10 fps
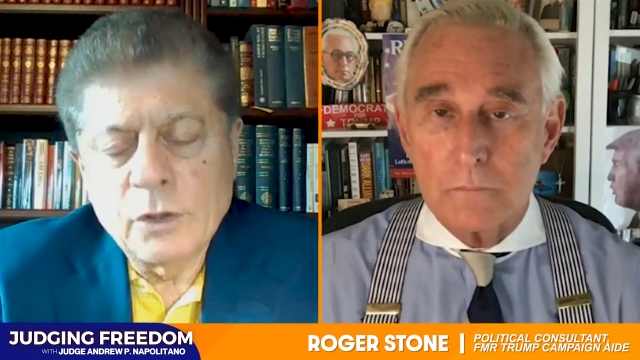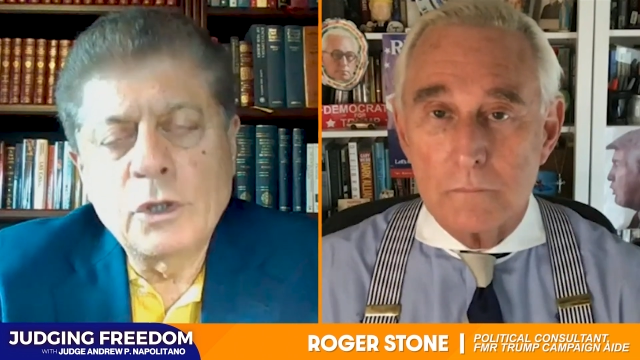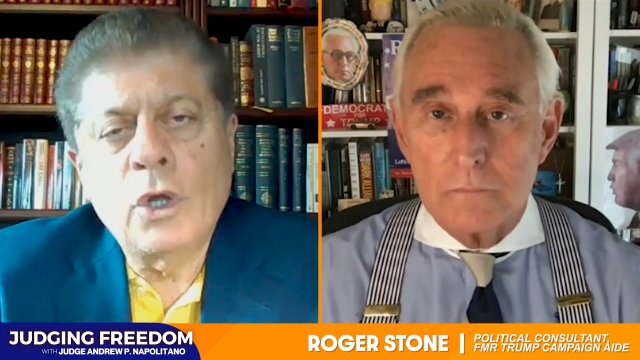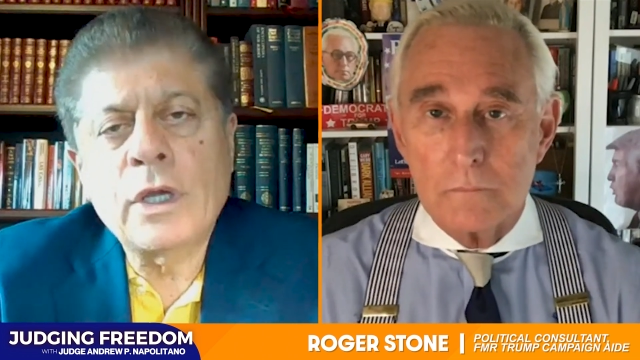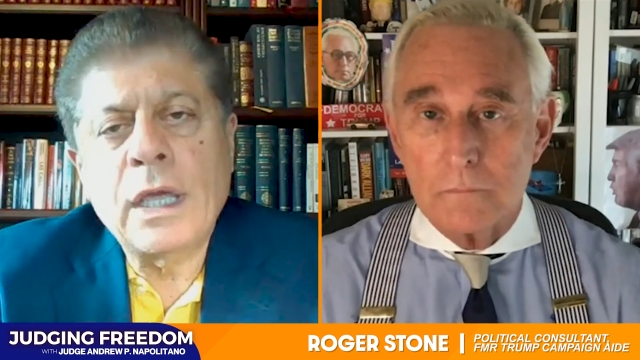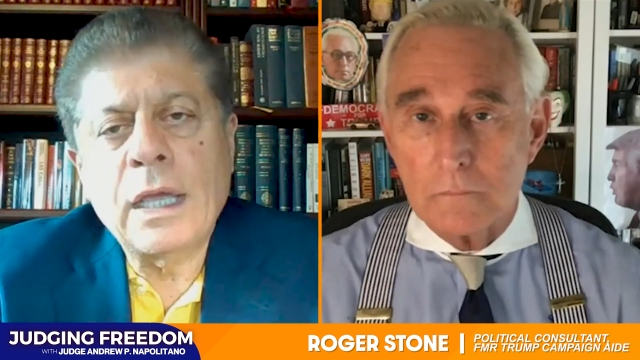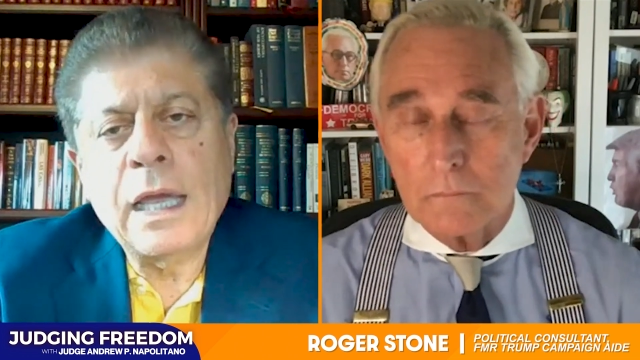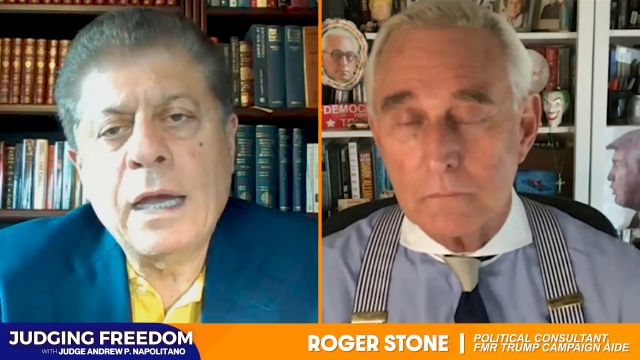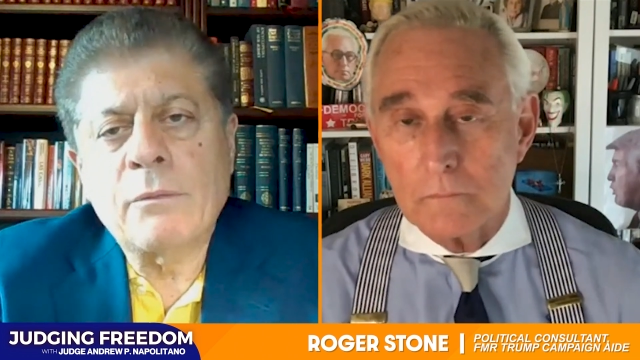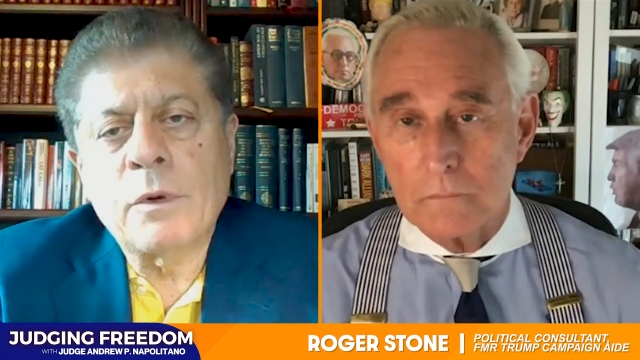
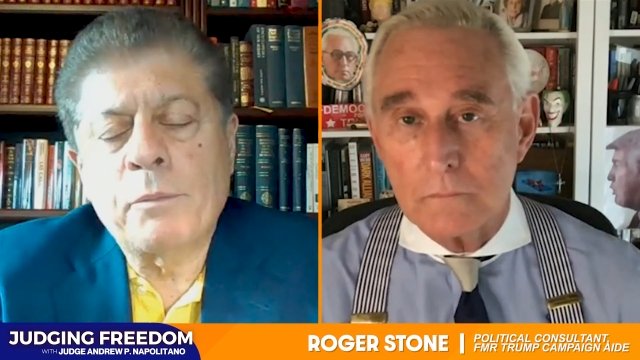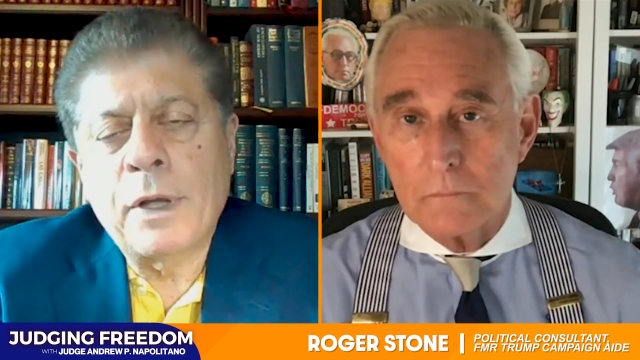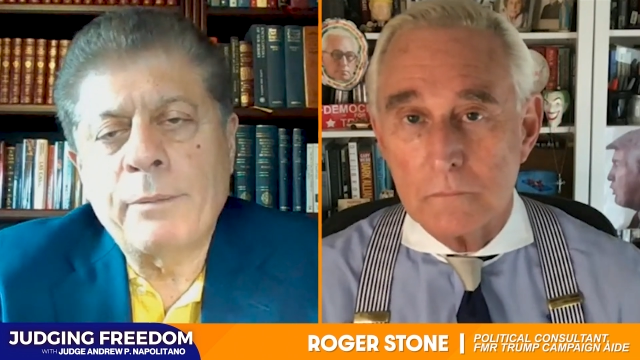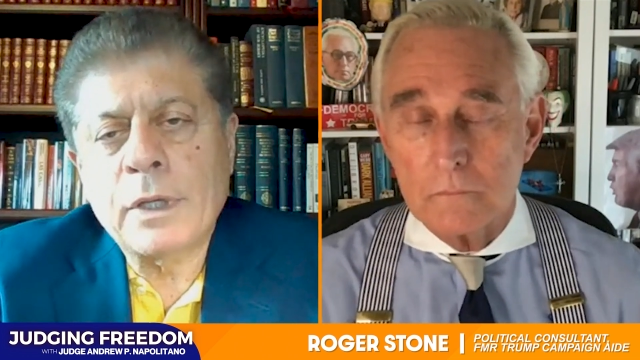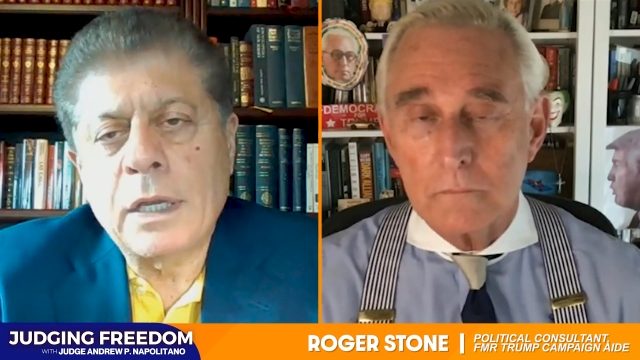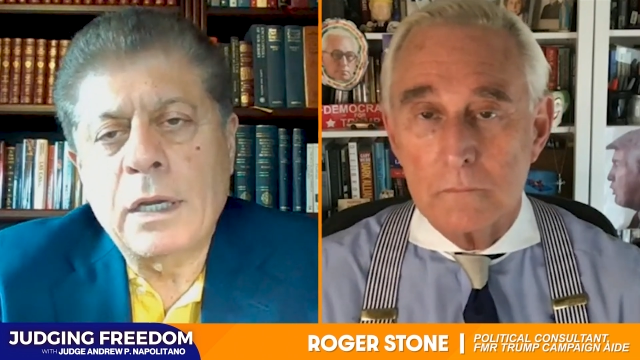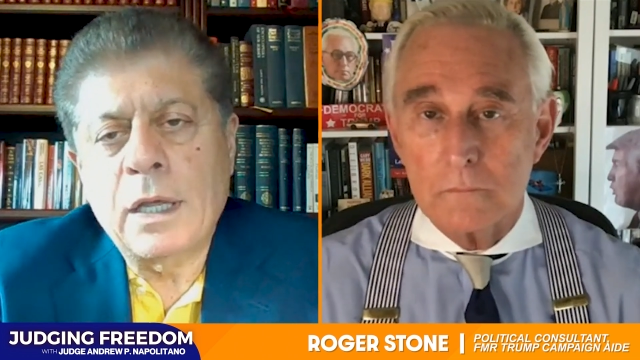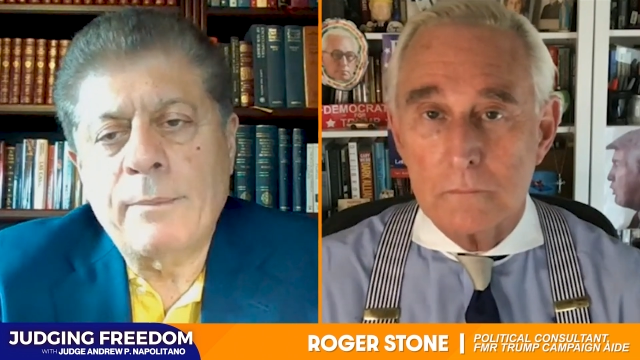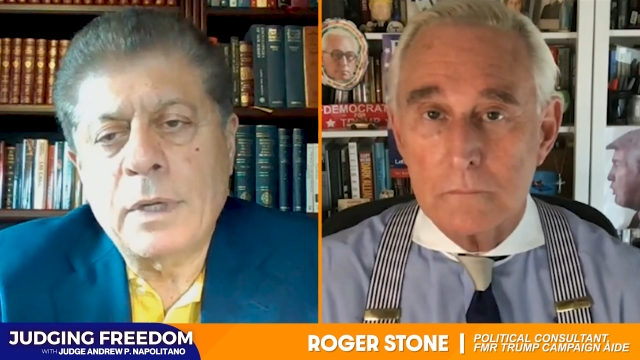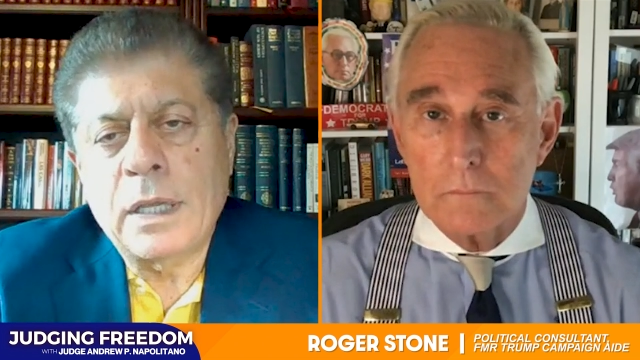Speaker 1: looking at Republican
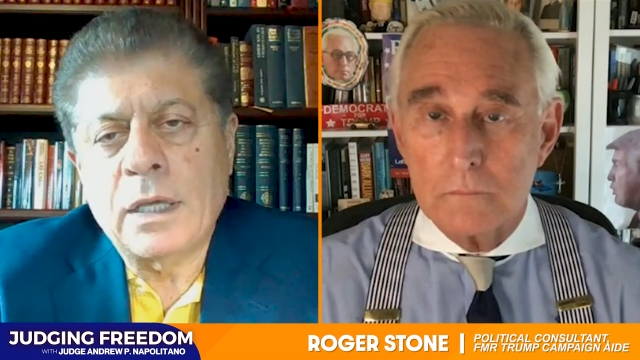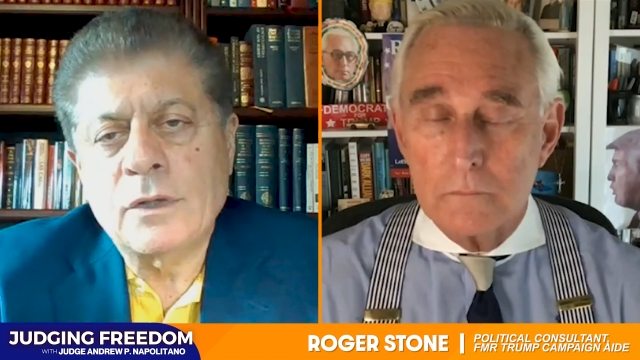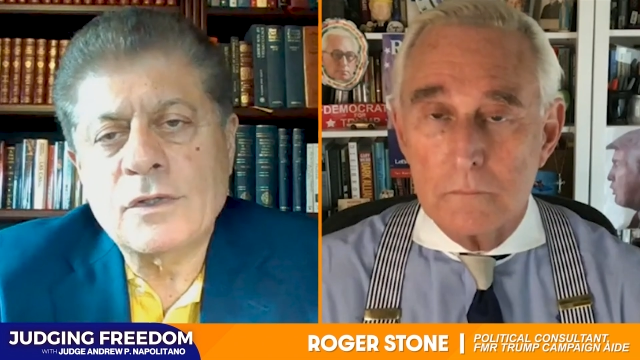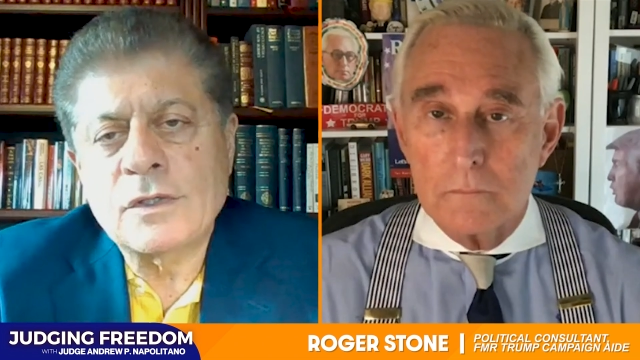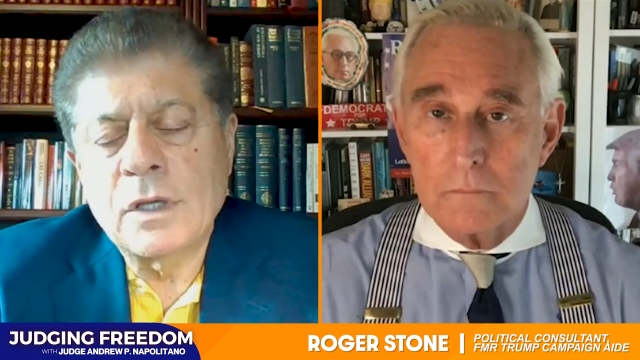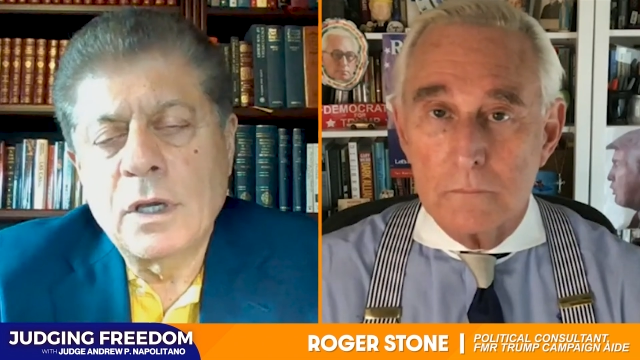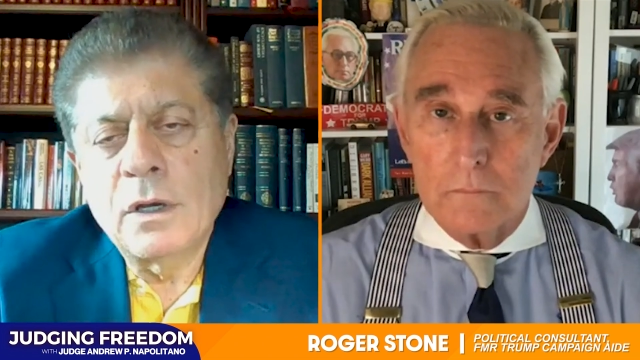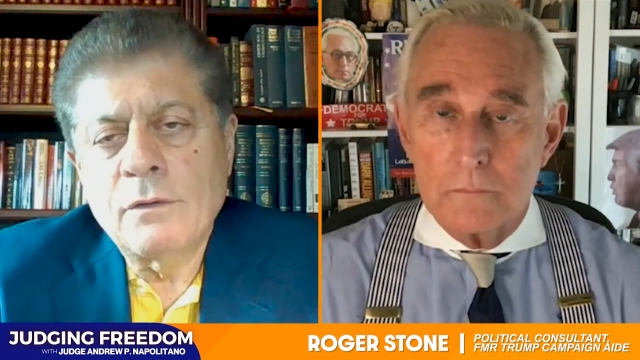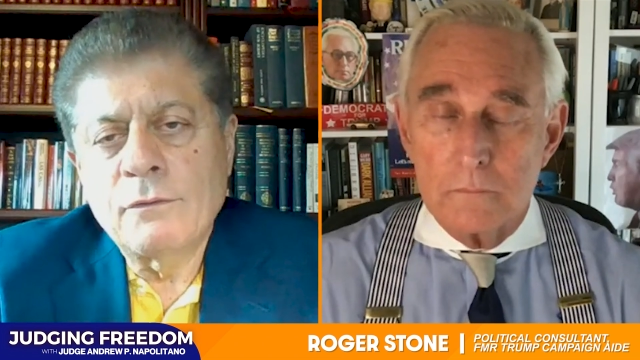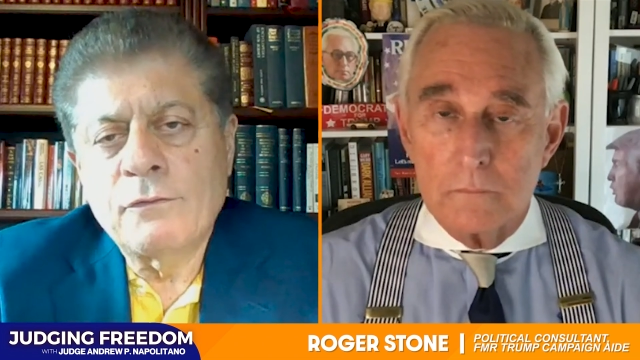nominees
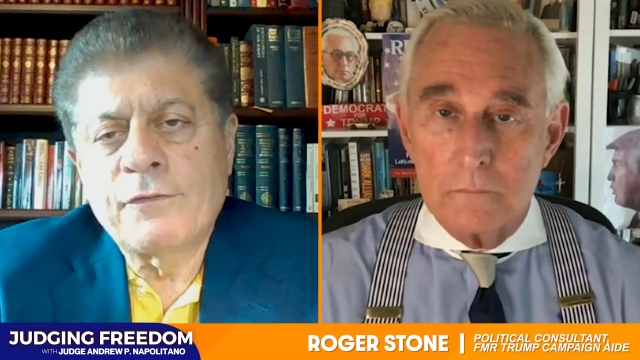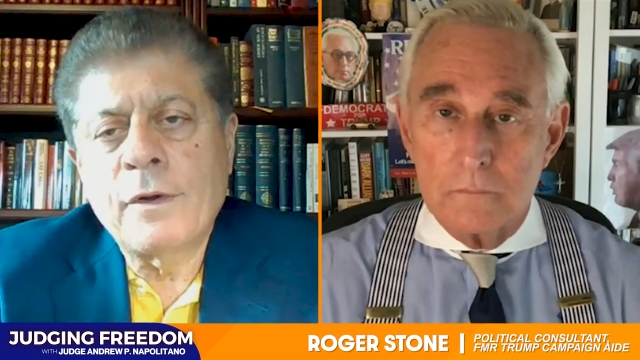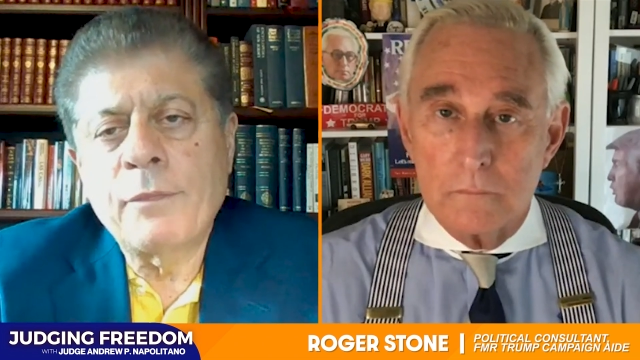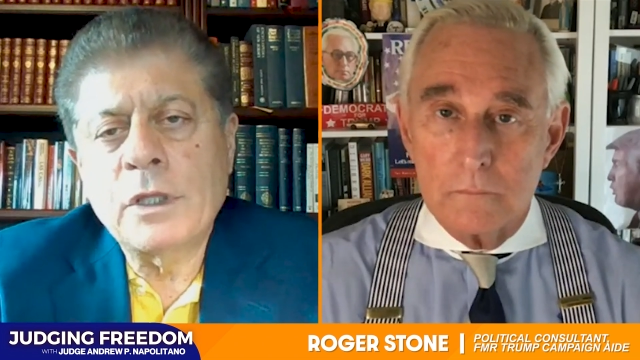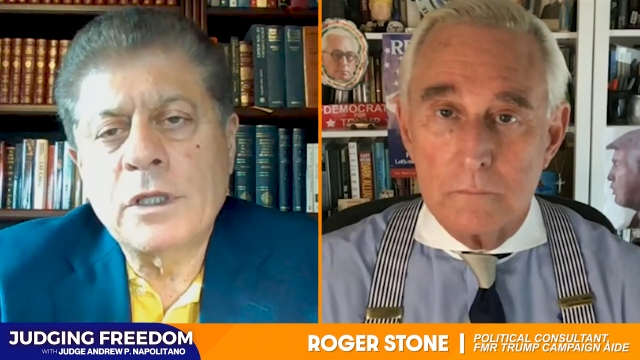from the